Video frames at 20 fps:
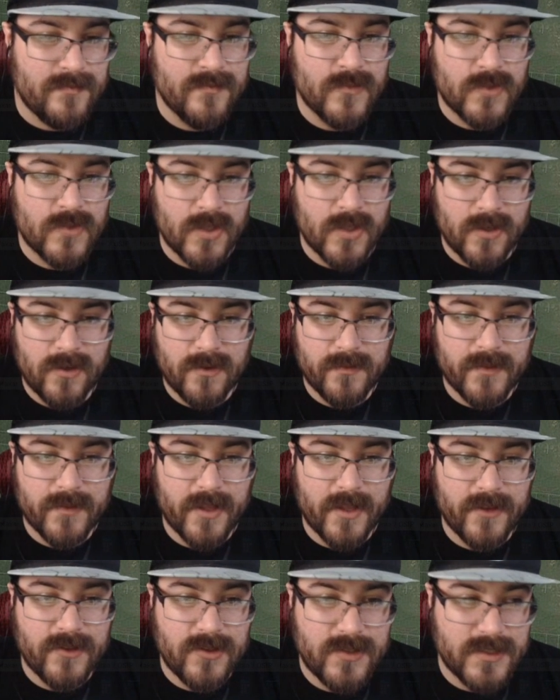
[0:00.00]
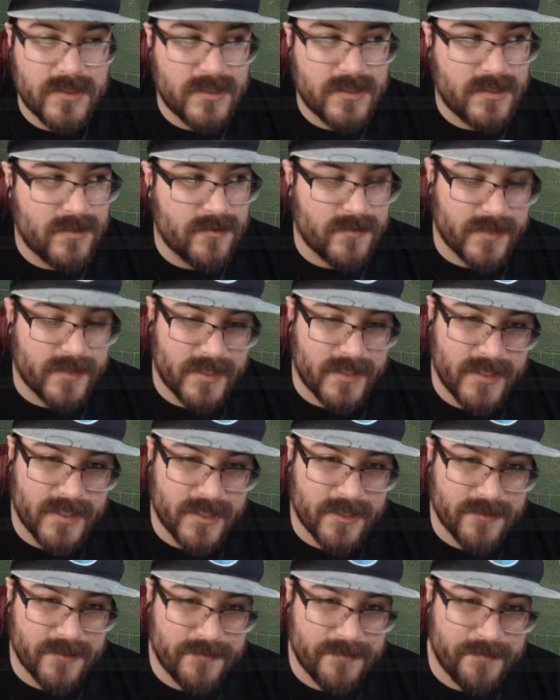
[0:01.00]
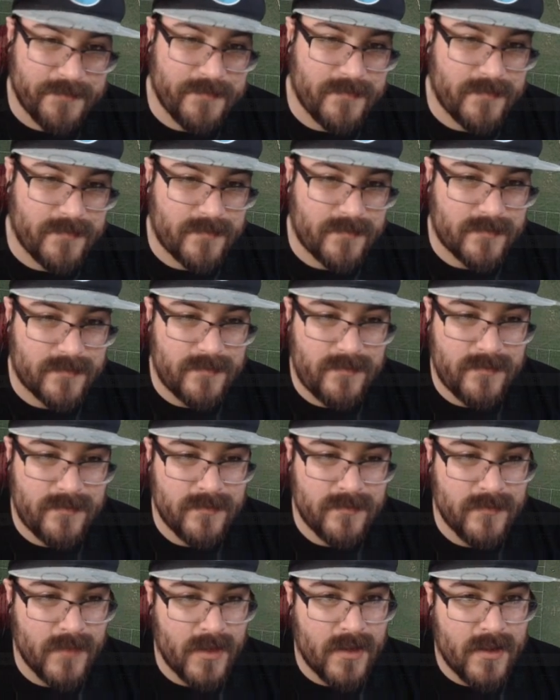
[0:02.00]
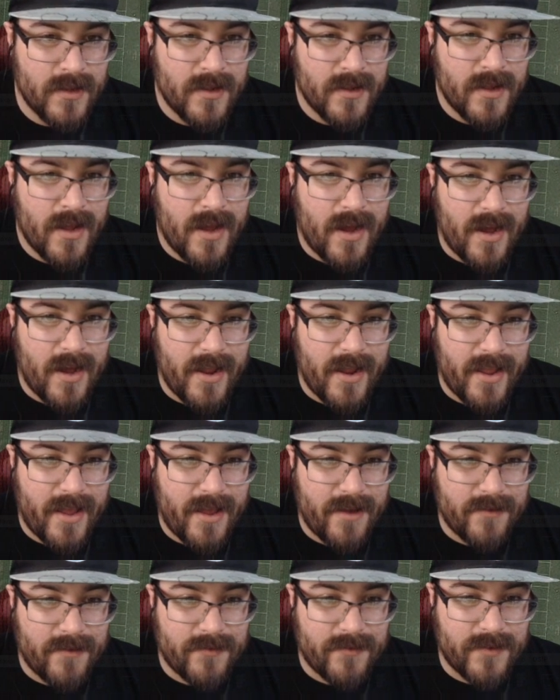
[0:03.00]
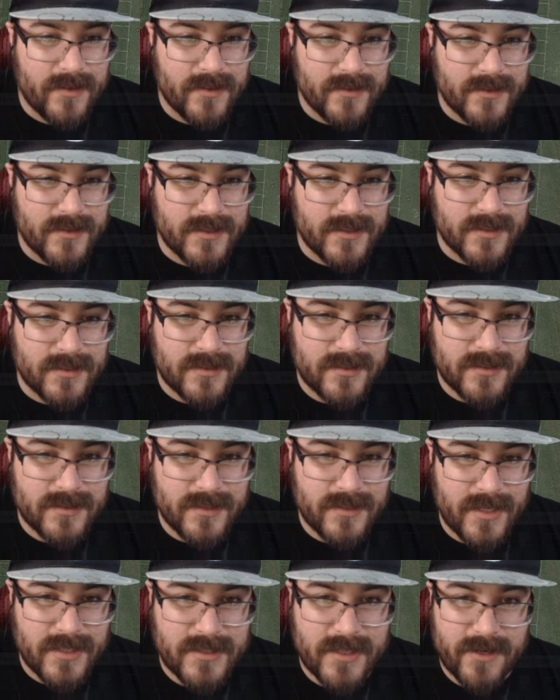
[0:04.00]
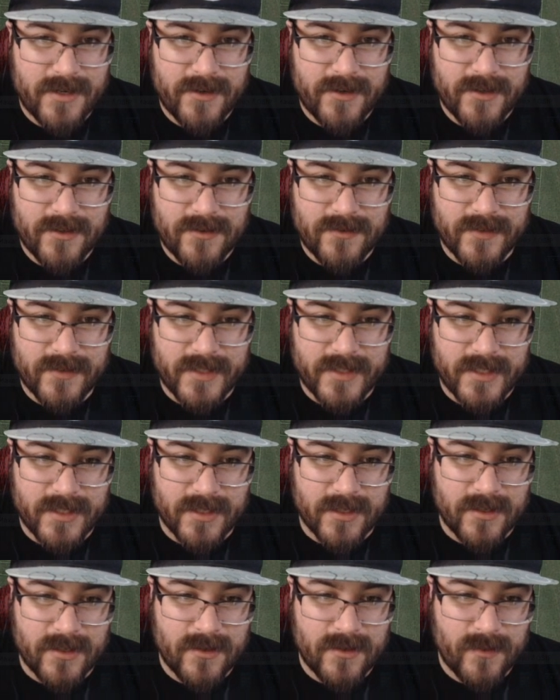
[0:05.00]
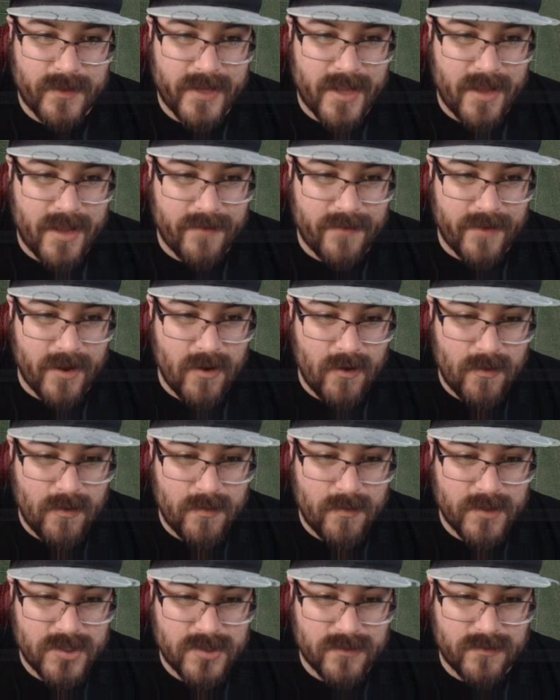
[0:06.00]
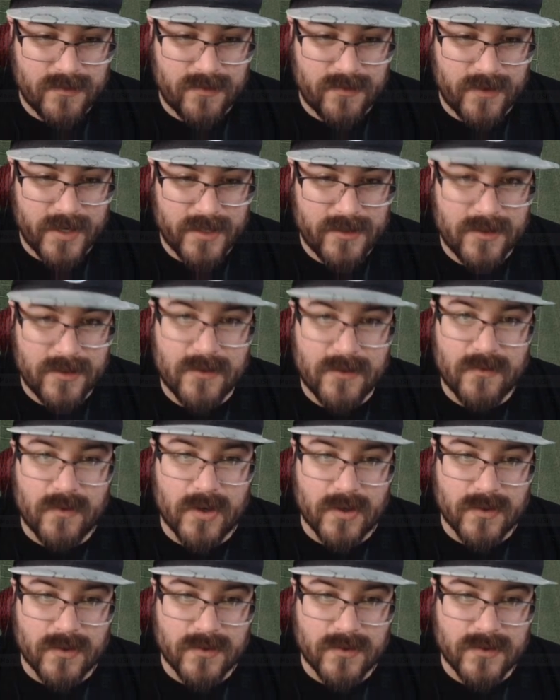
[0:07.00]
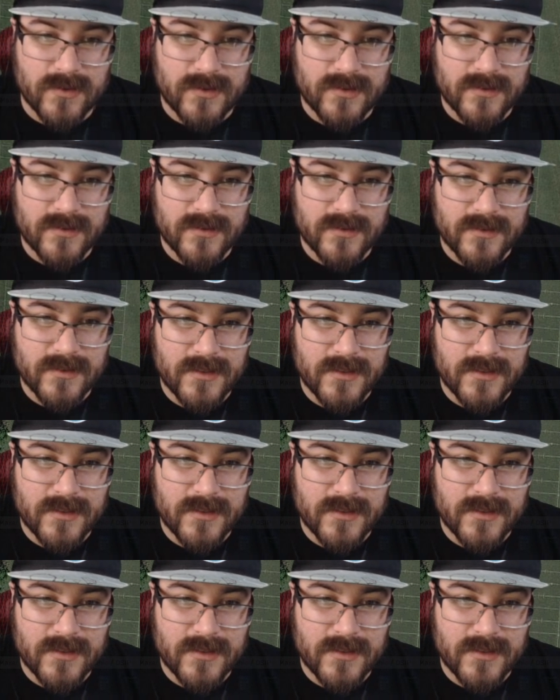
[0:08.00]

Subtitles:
So as you can see over here, I have this nice area over here. We have a whole bunch of red roads.